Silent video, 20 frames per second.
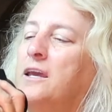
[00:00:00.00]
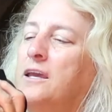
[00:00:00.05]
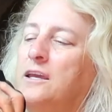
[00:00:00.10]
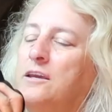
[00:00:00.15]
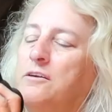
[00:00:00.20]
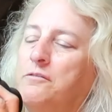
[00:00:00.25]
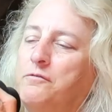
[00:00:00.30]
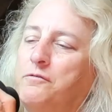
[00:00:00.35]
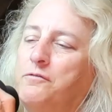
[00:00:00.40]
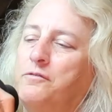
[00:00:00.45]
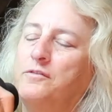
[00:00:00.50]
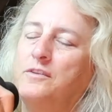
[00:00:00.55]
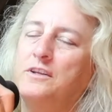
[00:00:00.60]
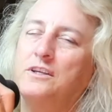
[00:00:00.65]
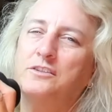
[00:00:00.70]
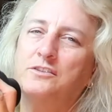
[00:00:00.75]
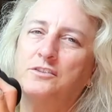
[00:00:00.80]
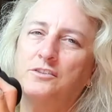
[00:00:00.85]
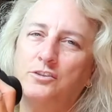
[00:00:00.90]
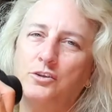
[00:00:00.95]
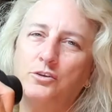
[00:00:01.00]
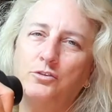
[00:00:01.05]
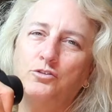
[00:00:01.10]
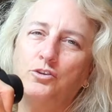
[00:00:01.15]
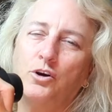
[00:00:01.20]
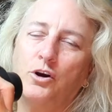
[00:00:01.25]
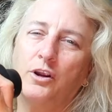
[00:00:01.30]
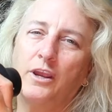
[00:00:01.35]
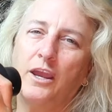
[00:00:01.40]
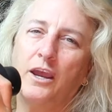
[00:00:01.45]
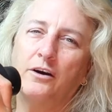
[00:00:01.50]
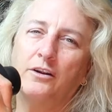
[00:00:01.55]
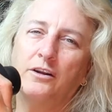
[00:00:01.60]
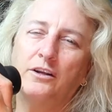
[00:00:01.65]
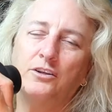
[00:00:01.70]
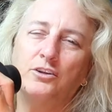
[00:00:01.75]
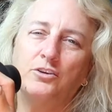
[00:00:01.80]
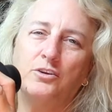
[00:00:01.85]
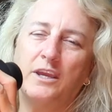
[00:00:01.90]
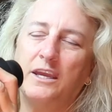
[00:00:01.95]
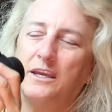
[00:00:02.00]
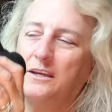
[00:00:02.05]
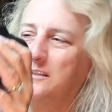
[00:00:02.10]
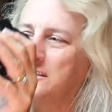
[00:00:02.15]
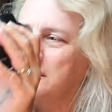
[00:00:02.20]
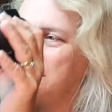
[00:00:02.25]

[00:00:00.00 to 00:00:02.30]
If it's too dark out and you can't